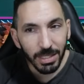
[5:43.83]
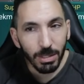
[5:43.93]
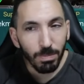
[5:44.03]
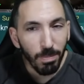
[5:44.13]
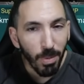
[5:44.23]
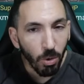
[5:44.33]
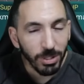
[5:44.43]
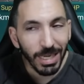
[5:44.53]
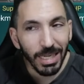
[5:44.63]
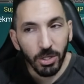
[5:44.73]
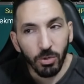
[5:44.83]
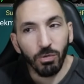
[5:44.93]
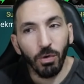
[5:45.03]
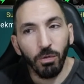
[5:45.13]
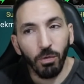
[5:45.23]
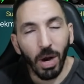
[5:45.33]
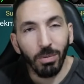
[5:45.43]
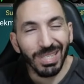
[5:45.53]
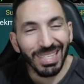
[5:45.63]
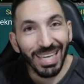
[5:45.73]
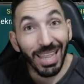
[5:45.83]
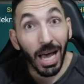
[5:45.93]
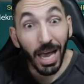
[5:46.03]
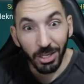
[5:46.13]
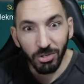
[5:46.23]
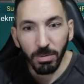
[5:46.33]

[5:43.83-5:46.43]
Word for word: is mostly useful for, I would say, the Hydra,